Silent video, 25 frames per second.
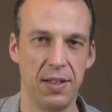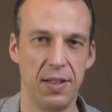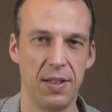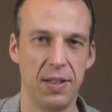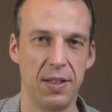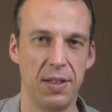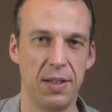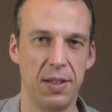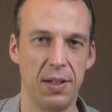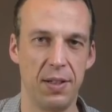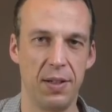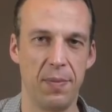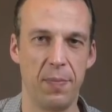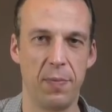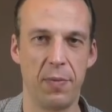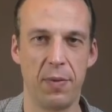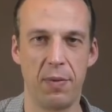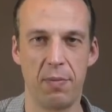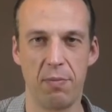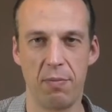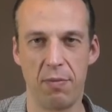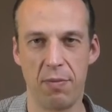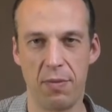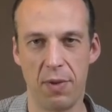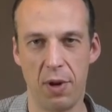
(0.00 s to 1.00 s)
So
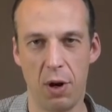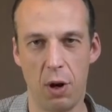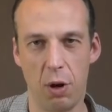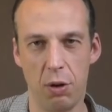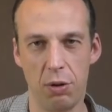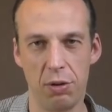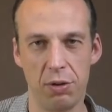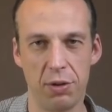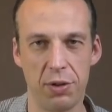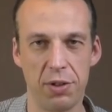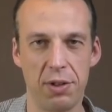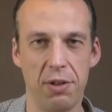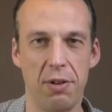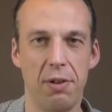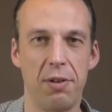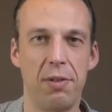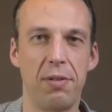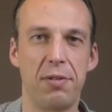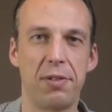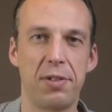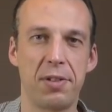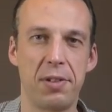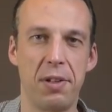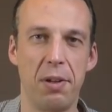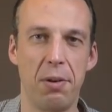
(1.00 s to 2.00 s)
the whole
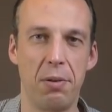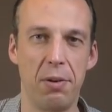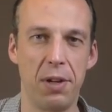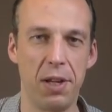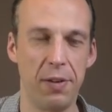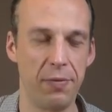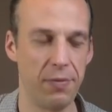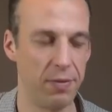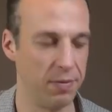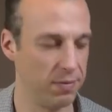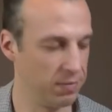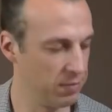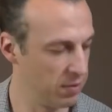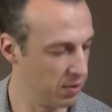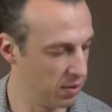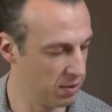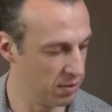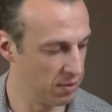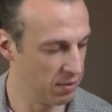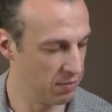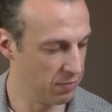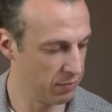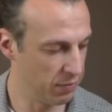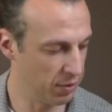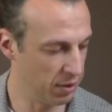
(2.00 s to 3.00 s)
solo slowly
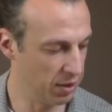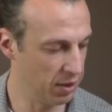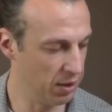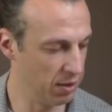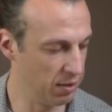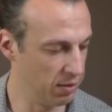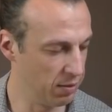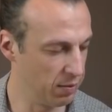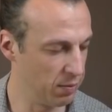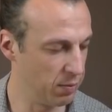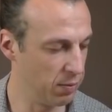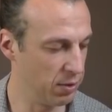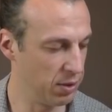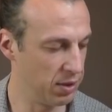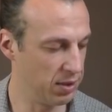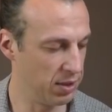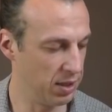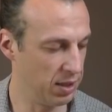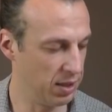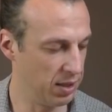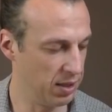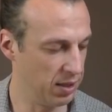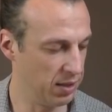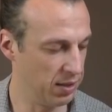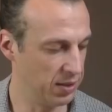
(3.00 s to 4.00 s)
for you would
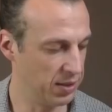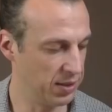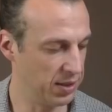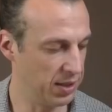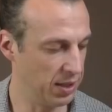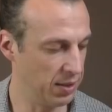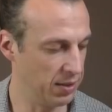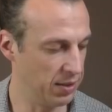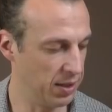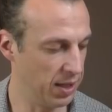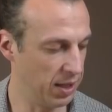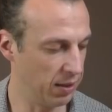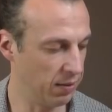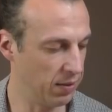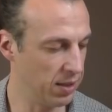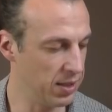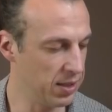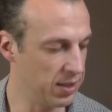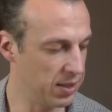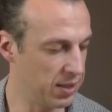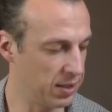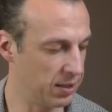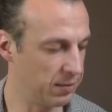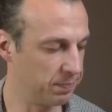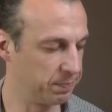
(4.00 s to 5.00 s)
uh, sound like
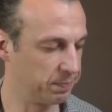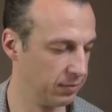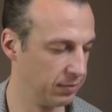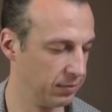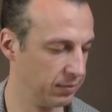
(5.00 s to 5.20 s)
this.